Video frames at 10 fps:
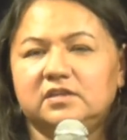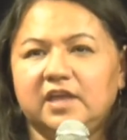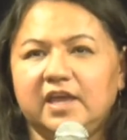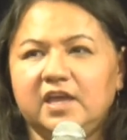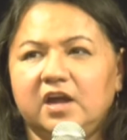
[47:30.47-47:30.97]

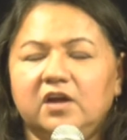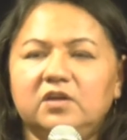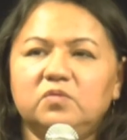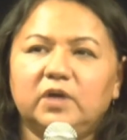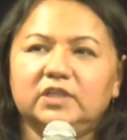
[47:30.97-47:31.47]
they are
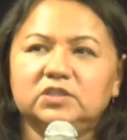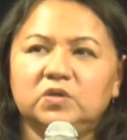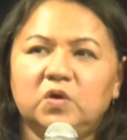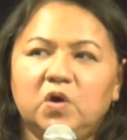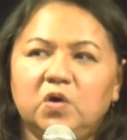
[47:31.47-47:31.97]
the ones
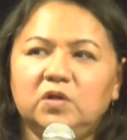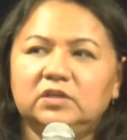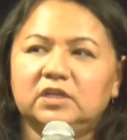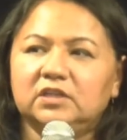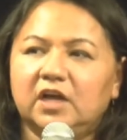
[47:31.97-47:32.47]
who
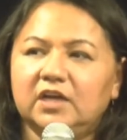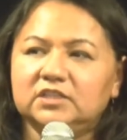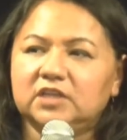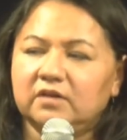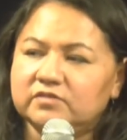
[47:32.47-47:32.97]
hold the
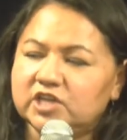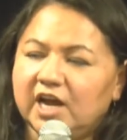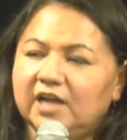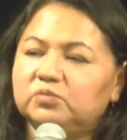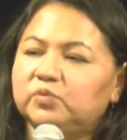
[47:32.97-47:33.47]
laws of
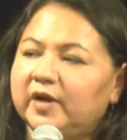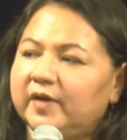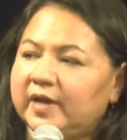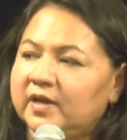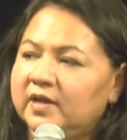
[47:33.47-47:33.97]
child
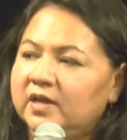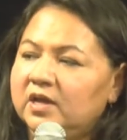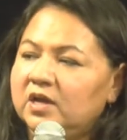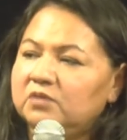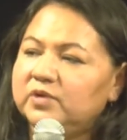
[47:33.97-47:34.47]
rearing.
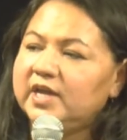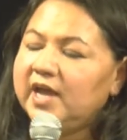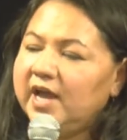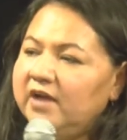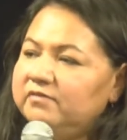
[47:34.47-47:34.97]
We
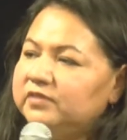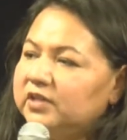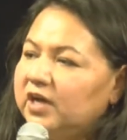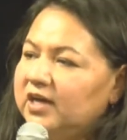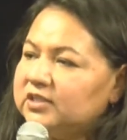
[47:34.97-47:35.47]
have
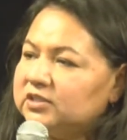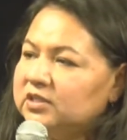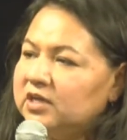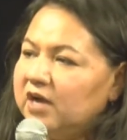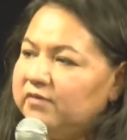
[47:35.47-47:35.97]
laws
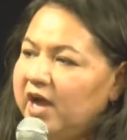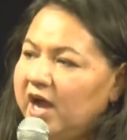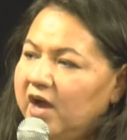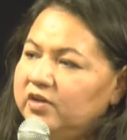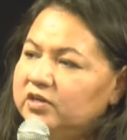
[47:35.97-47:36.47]
of
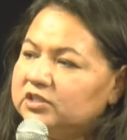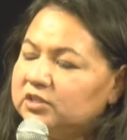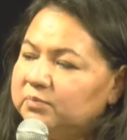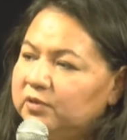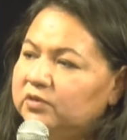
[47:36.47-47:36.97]
how you're
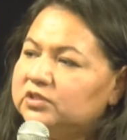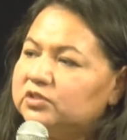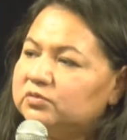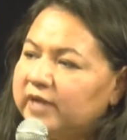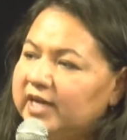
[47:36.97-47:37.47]

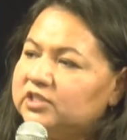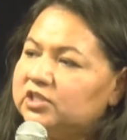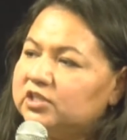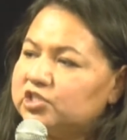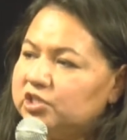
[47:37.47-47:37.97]
supposed to raise
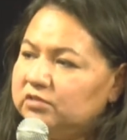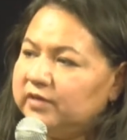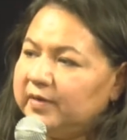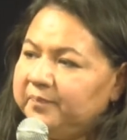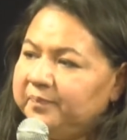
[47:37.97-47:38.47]
your
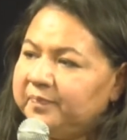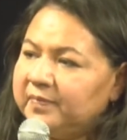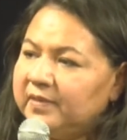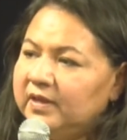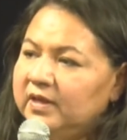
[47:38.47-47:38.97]
children.
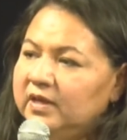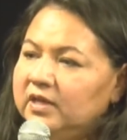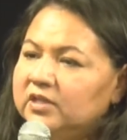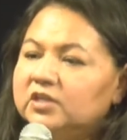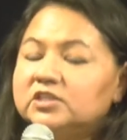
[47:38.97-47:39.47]

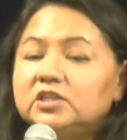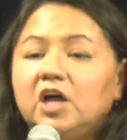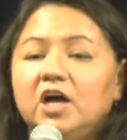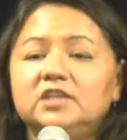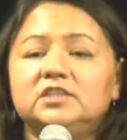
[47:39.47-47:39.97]
There's
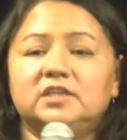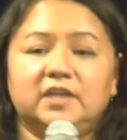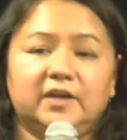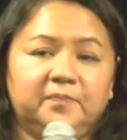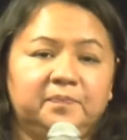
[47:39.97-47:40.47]
laws in
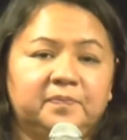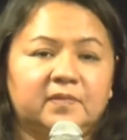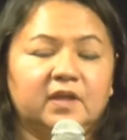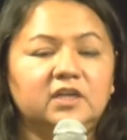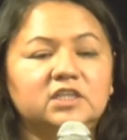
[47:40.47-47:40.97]
there,
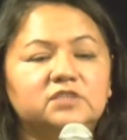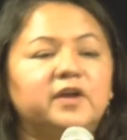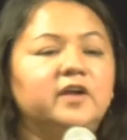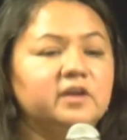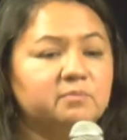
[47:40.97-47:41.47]
and it's
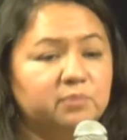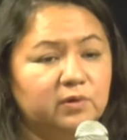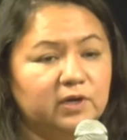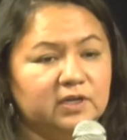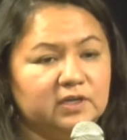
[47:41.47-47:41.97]
very
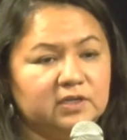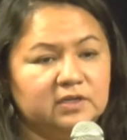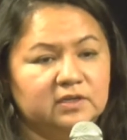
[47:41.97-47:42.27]
important.